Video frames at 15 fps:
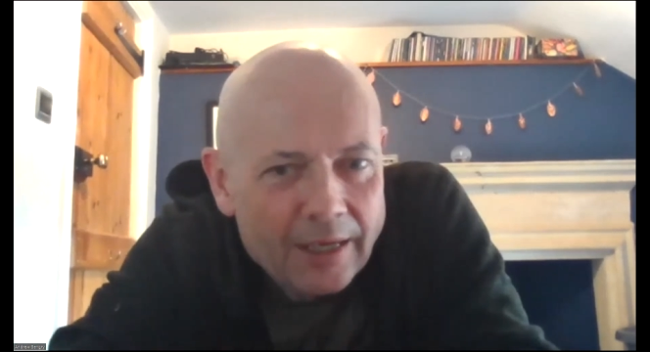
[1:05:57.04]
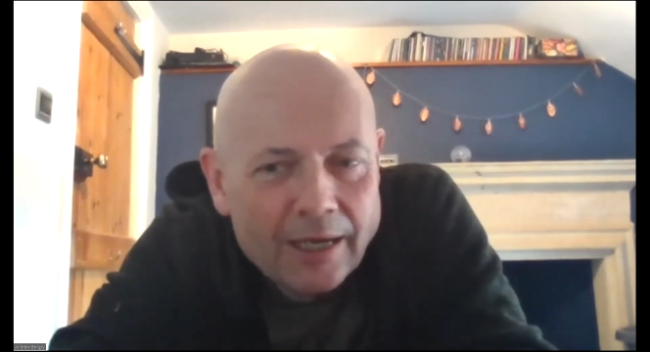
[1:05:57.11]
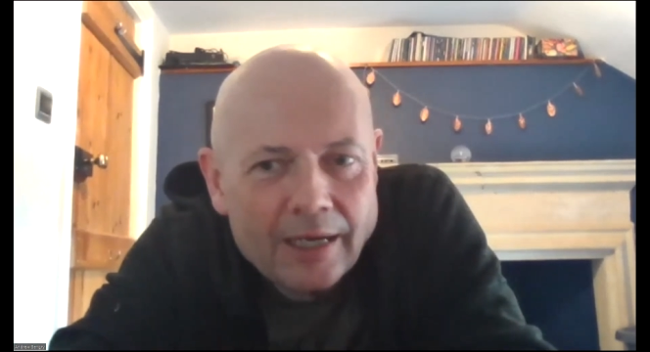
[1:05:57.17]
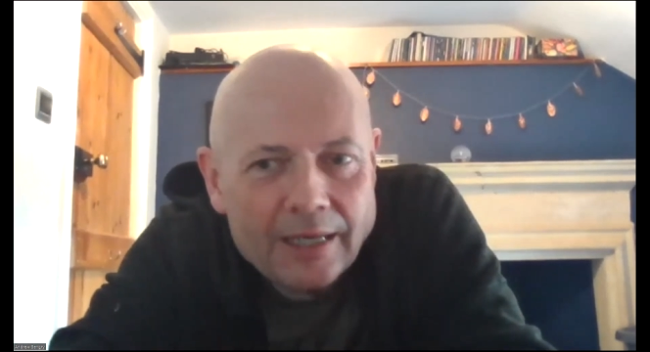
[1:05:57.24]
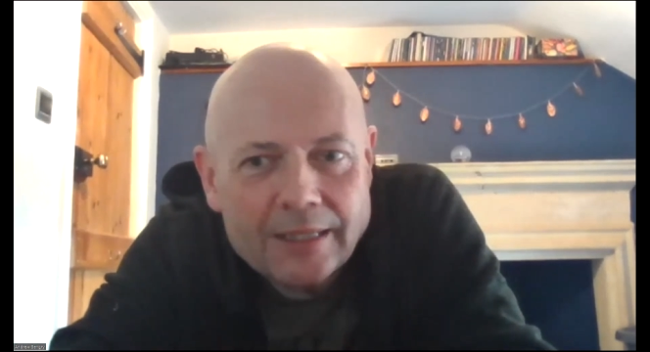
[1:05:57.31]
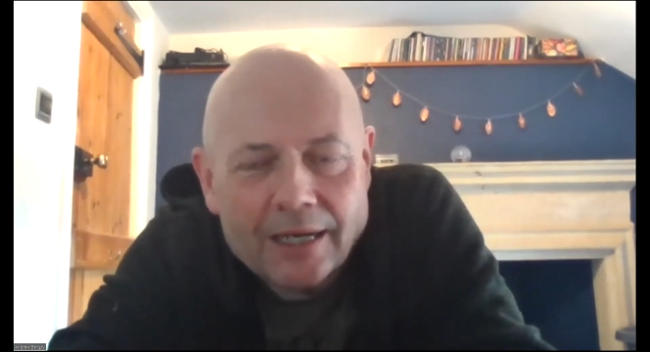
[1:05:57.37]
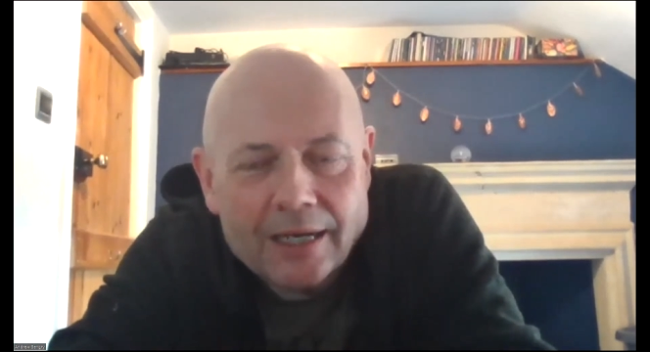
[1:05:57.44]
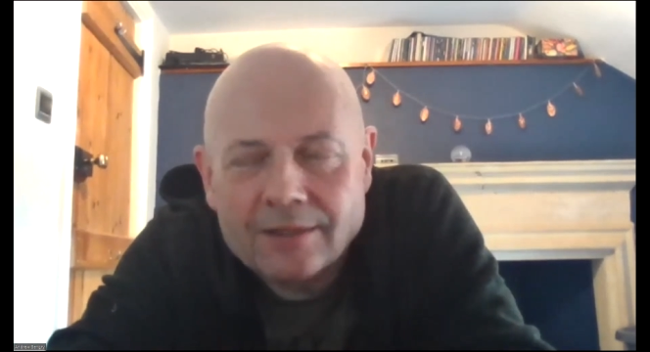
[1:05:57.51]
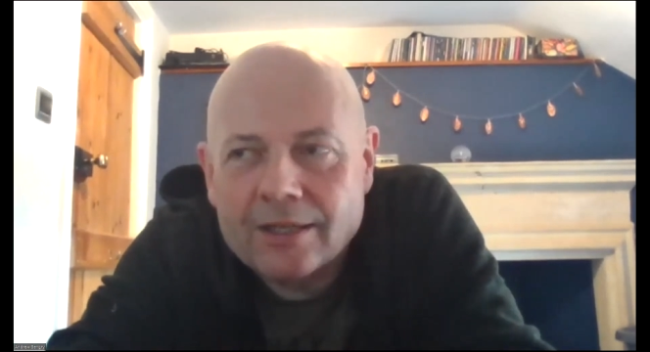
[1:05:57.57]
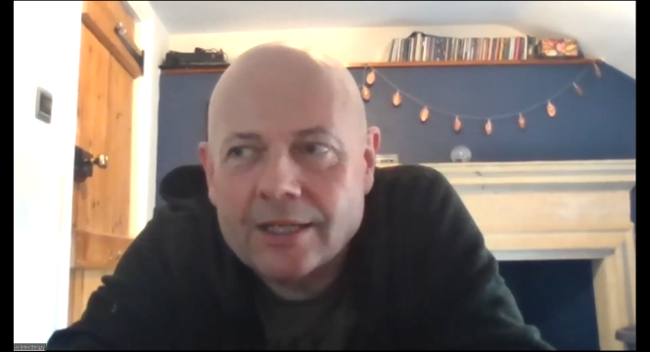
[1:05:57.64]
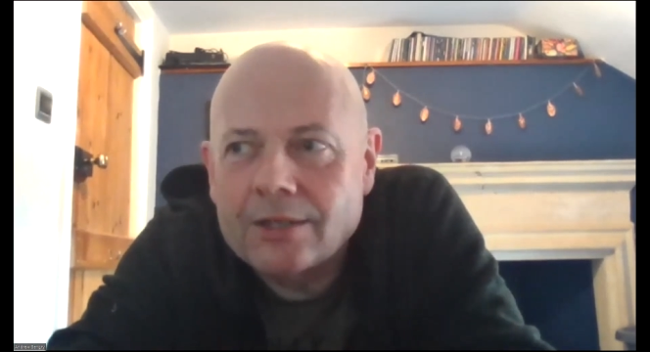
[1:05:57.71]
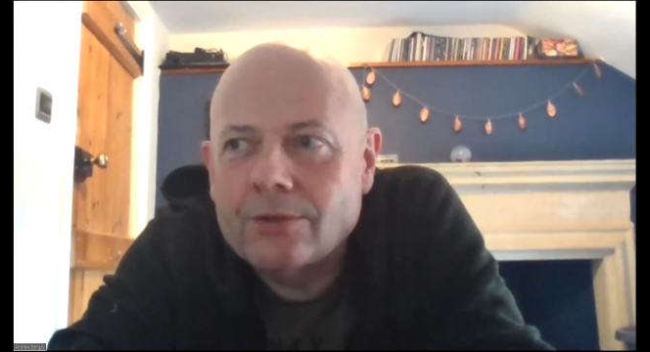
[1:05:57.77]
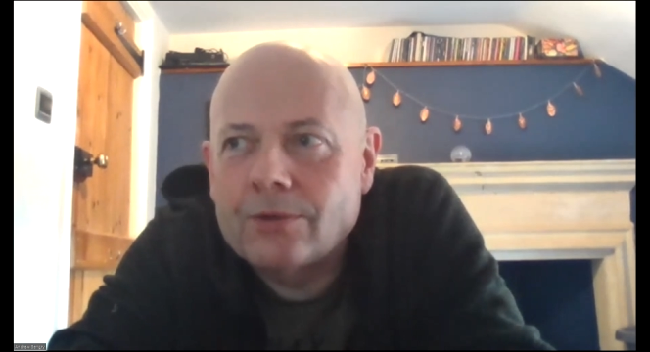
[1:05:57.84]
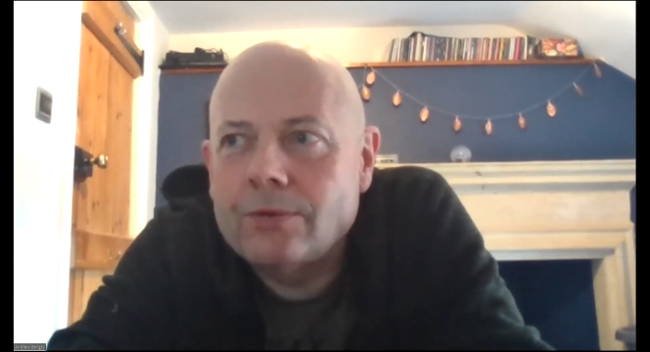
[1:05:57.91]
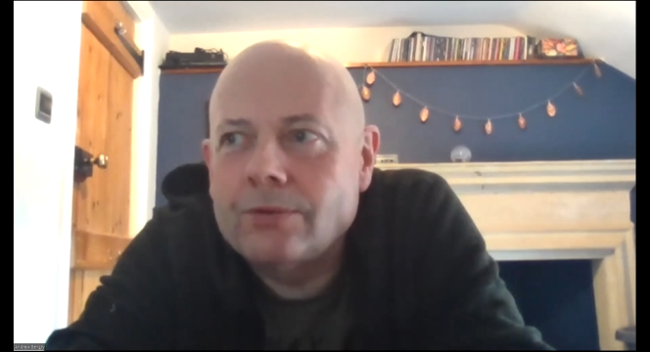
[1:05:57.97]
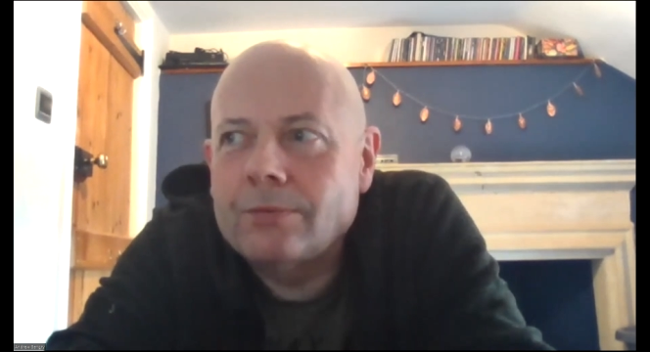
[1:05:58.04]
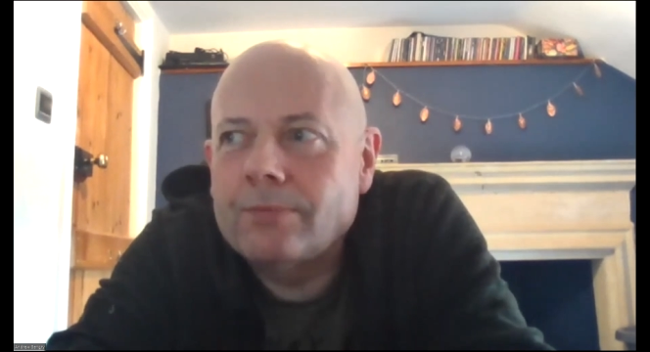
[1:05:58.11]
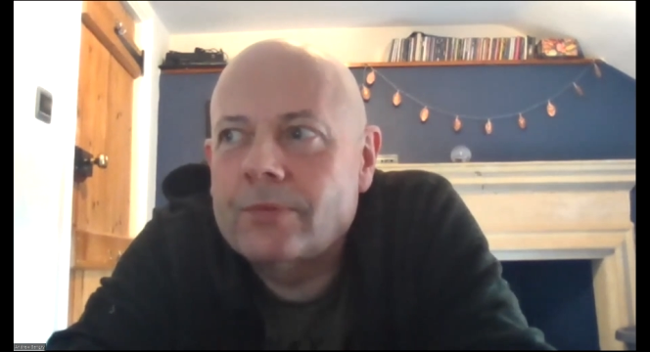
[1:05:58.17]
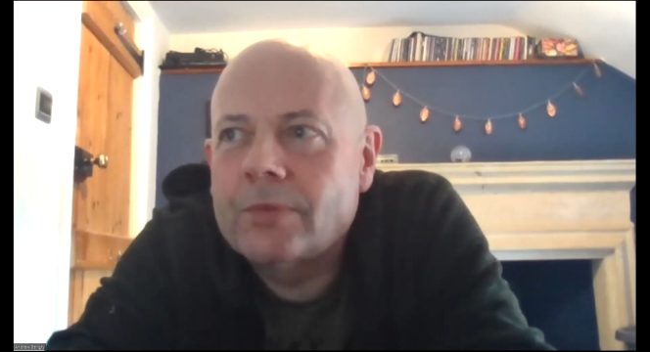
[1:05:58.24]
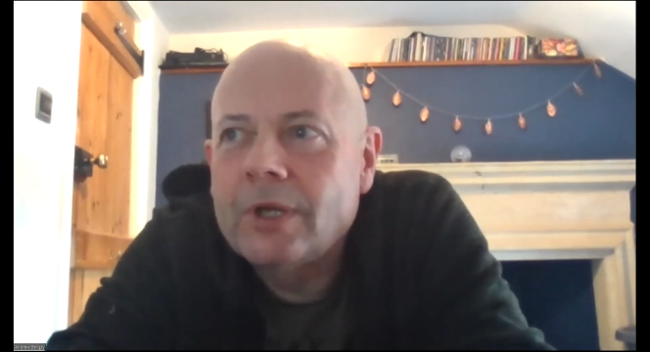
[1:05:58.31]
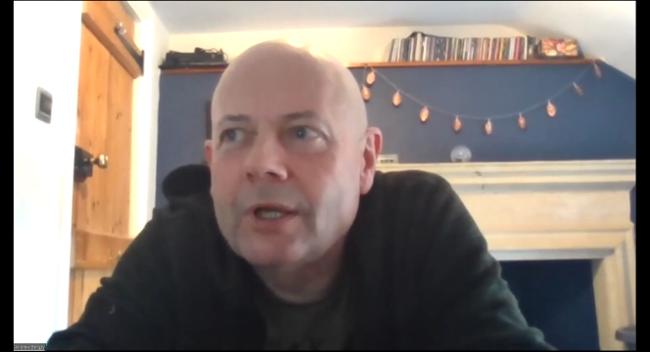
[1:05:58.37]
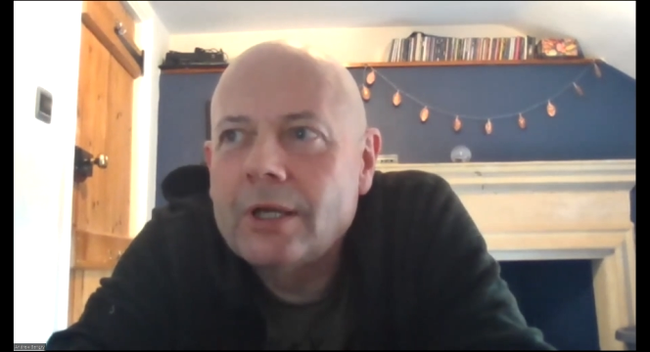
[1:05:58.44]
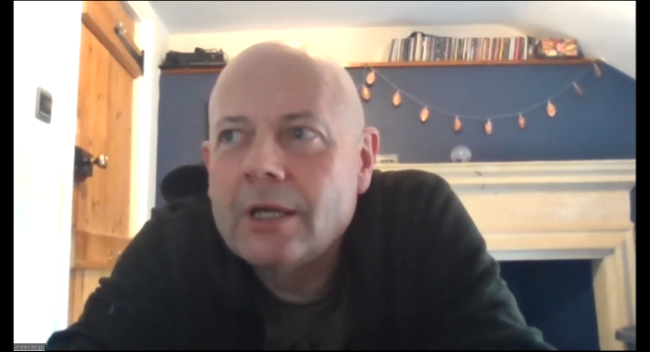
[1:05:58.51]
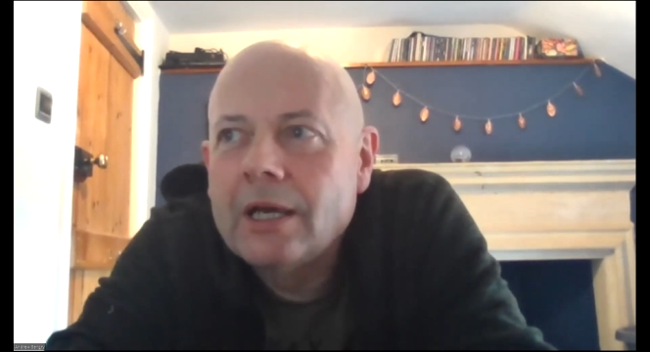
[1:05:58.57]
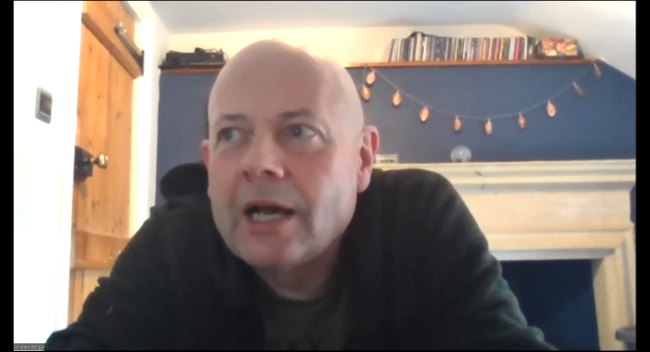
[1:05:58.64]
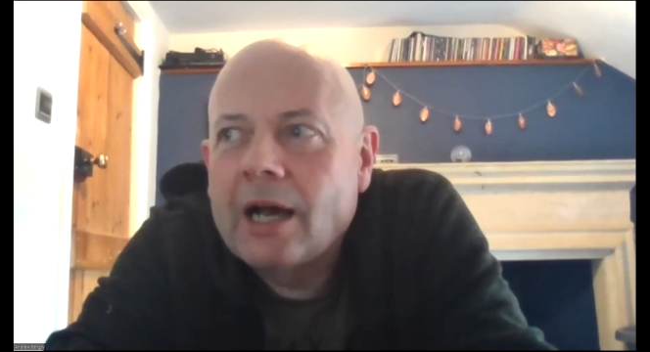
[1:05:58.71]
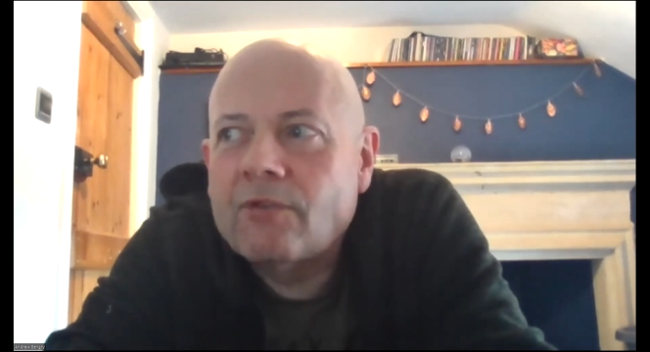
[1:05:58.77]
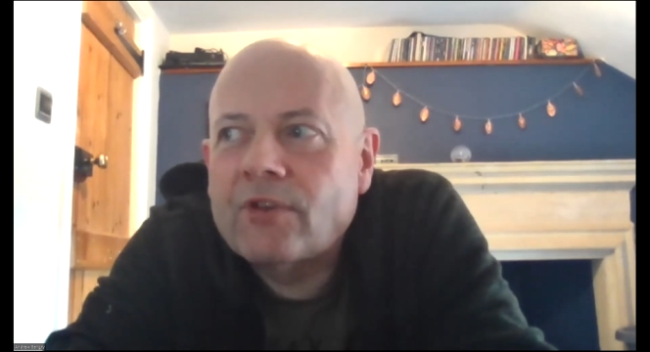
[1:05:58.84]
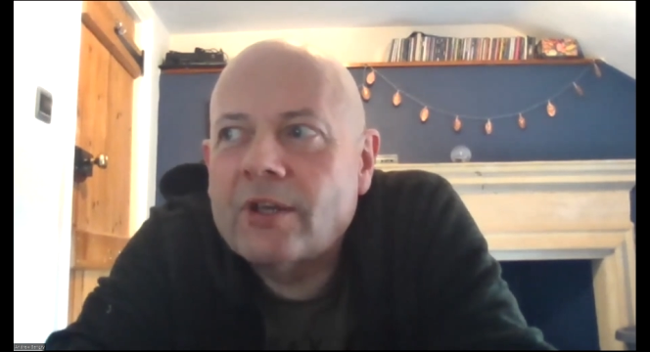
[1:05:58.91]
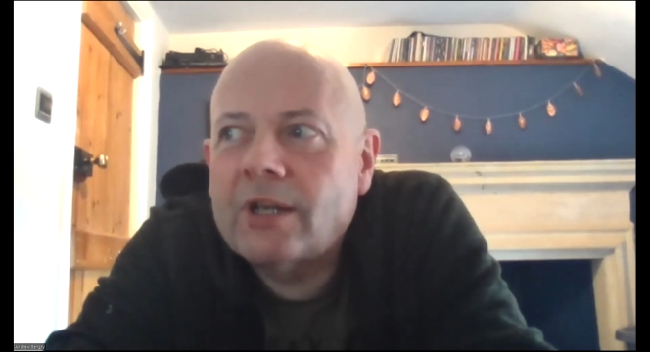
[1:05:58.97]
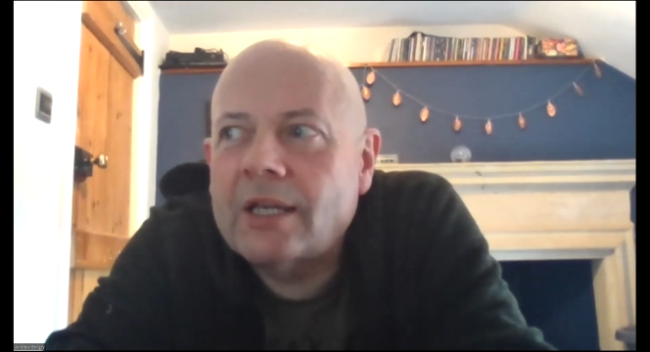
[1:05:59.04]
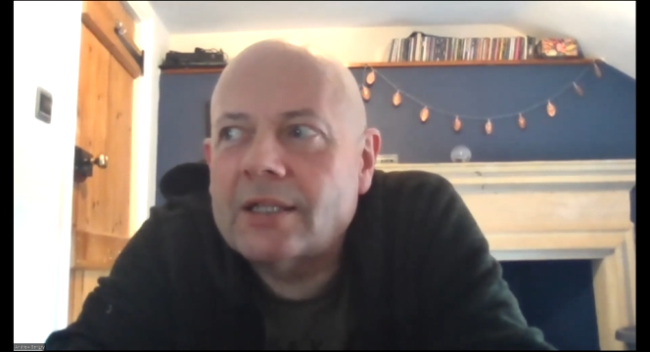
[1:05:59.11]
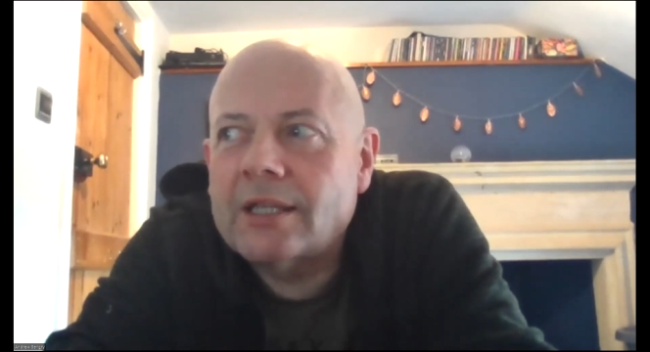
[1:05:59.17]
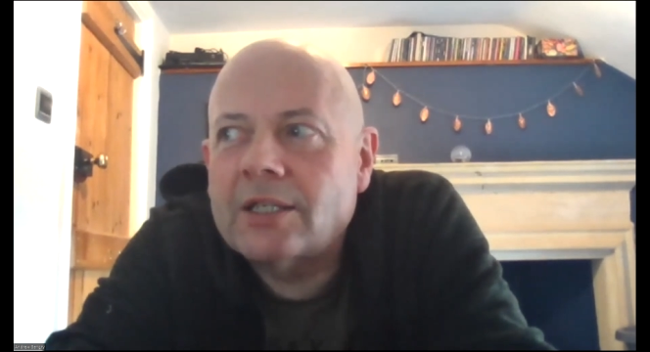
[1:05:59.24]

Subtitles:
I feel like